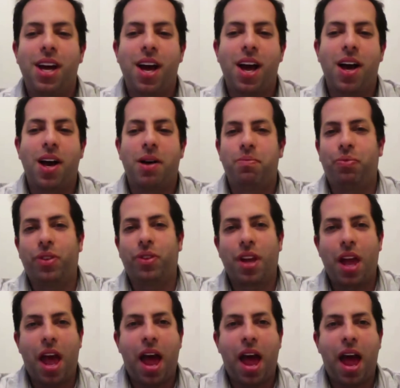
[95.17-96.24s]

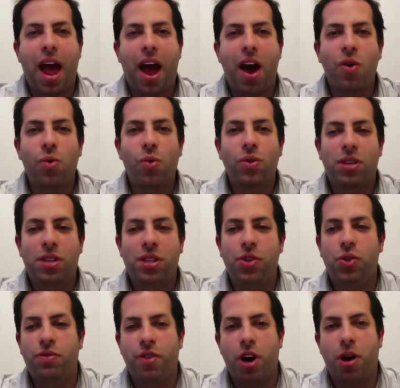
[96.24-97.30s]
How do
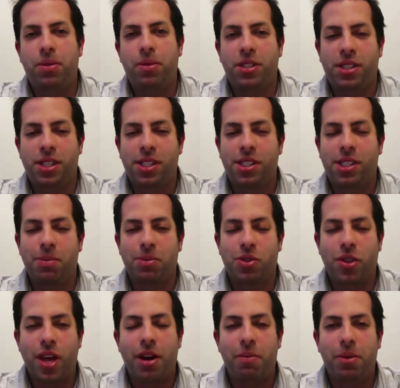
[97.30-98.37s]
you develop this system so
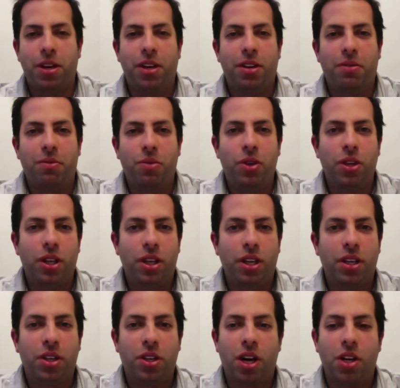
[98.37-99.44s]
that it be
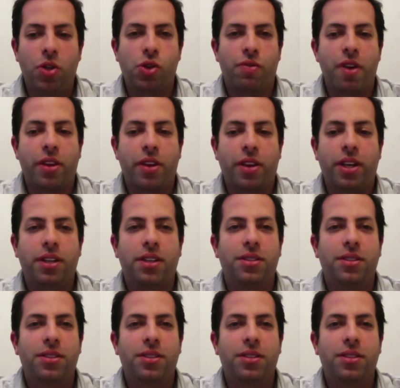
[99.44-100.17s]
really user friendly?